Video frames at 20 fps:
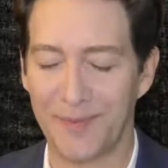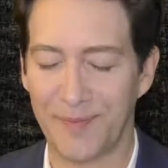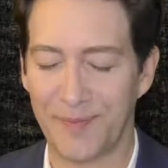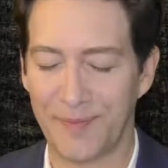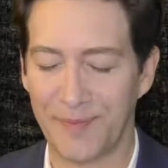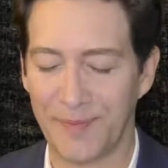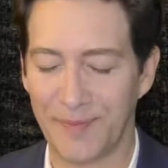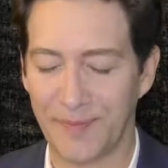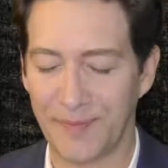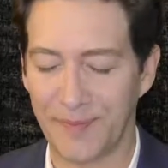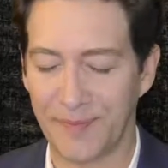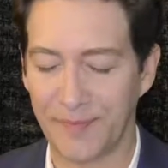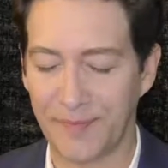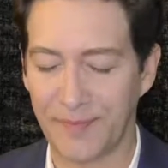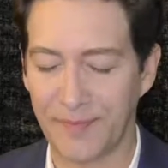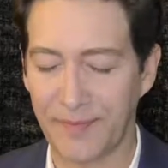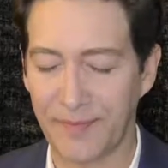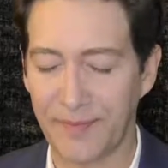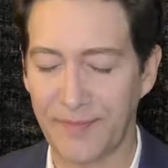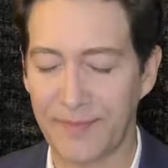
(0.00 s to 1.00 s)

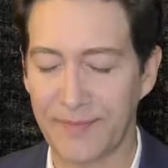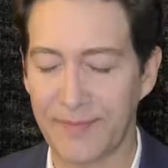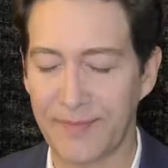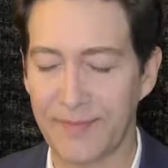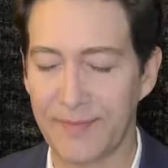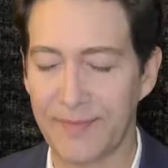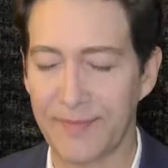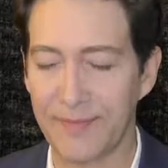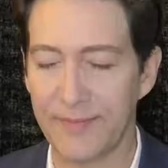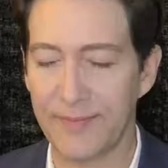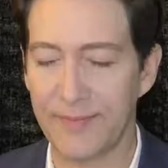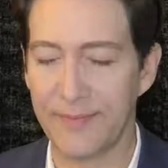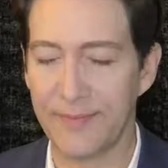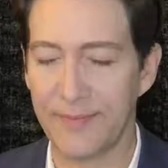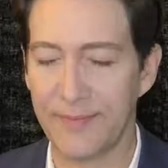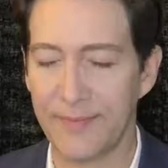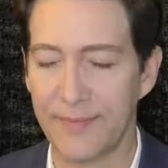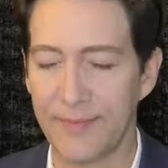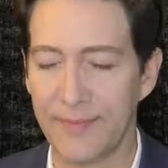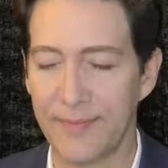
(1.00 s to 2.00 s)

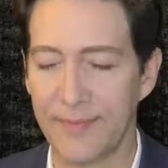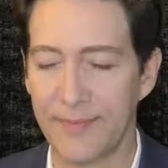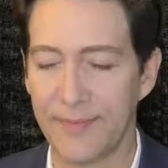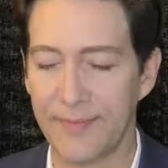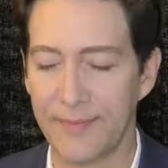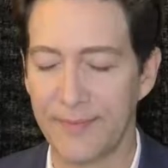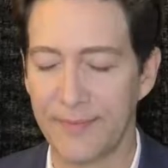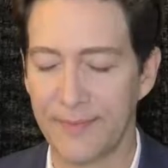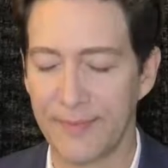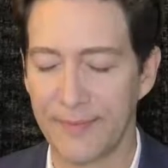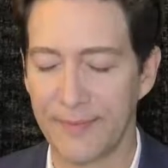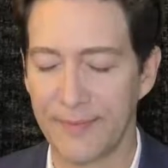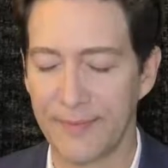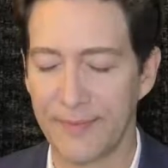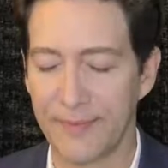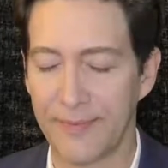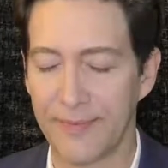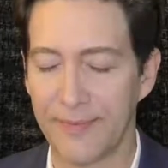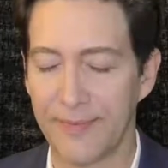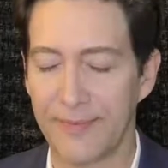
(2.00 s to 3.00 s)

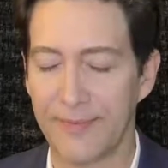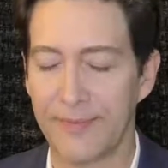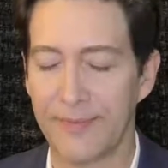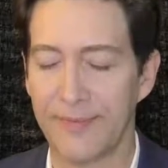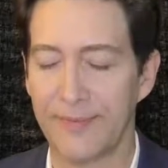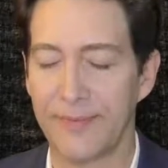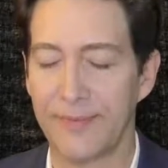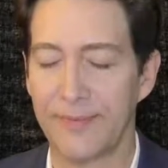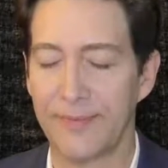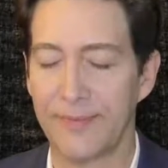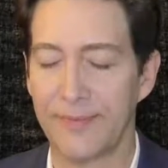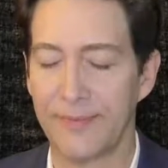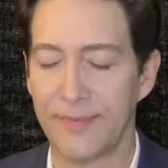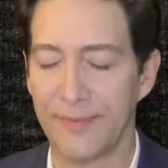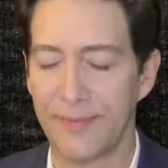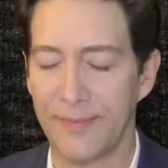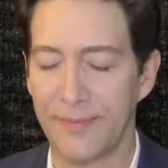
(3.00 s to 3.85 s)
Nothing is said.